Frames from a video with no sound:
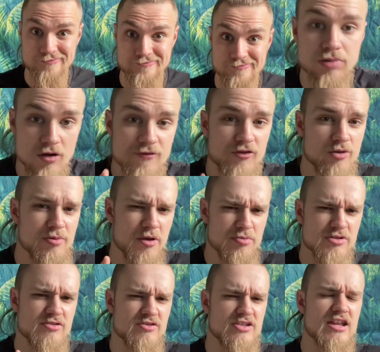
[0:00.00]
But for the
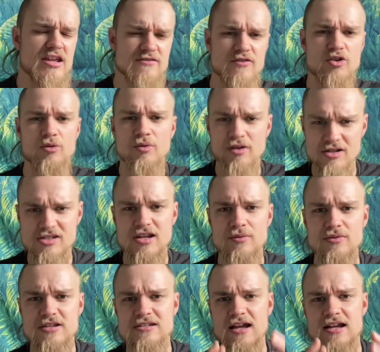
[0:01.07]
purpose of today's video, we're going to stick
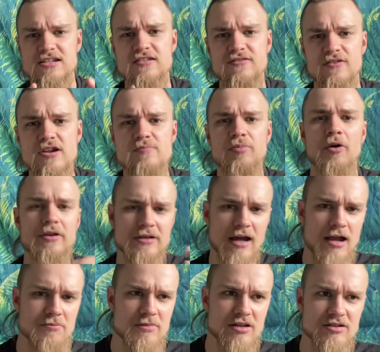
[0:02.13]
with this
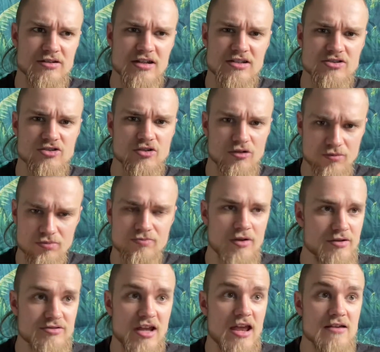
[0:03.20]
93.9 million years ago
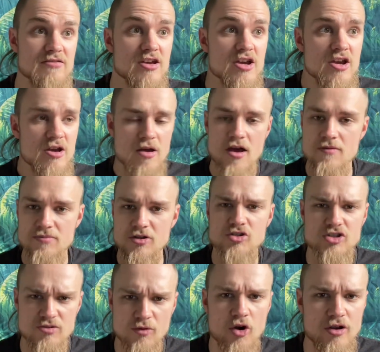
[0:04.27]
date because
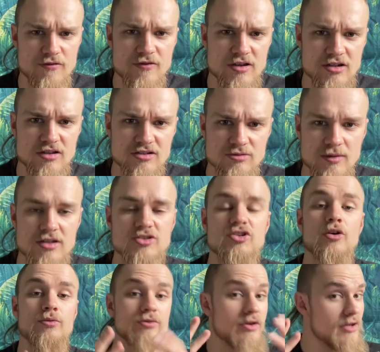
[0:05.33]
it's more convenient to me.
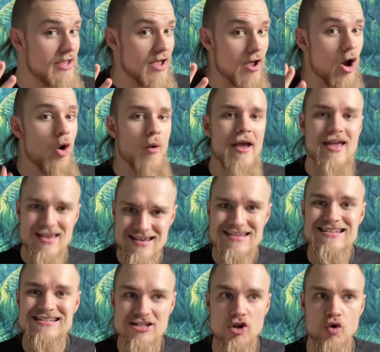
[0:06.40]
So the
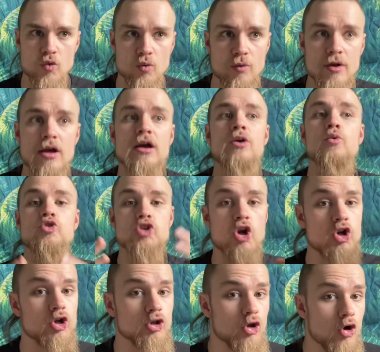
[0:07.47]
OAE2 was a
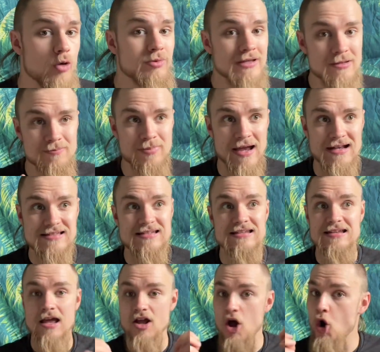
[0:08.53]
globally
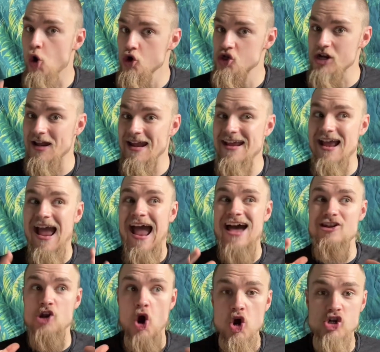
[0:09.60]
impacting oceanic
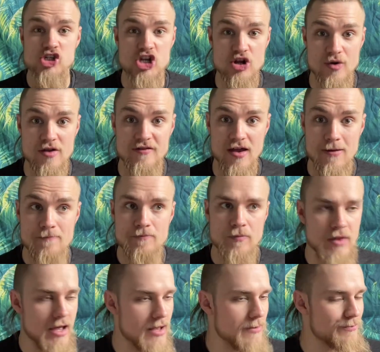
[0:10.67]
anoxia event.
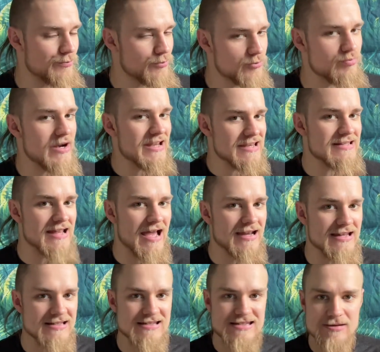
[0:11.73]
Now, break it down
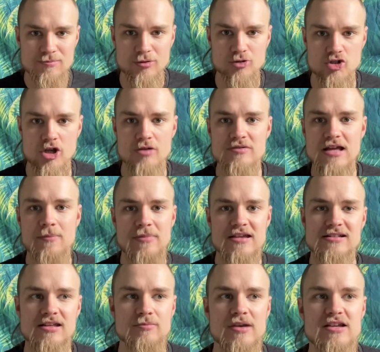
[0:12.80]
into simple terms, that
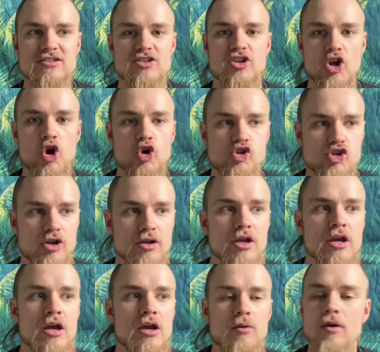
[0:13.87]
basically means that the ocean,
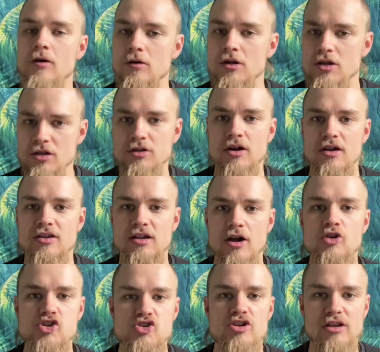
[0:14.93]
well, you know how the
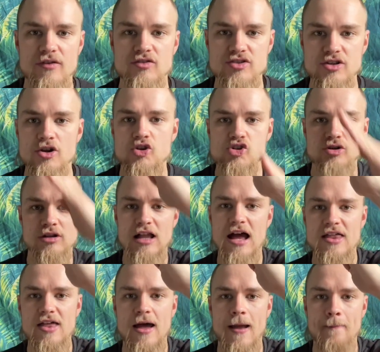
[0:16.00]
oxygen levels in the ocean are like
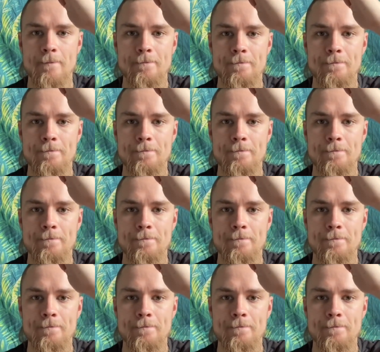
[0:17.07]
that?